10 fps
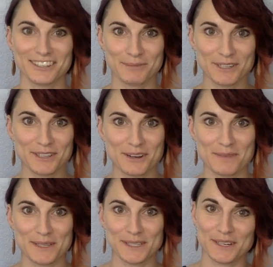speech
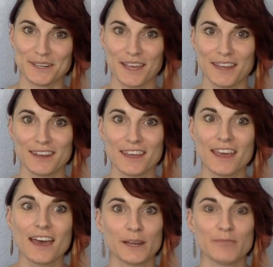therapist here again.
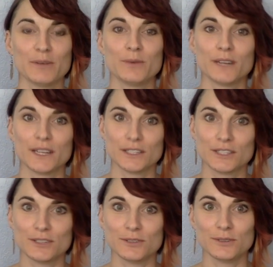I've been wanting
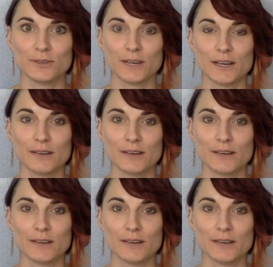to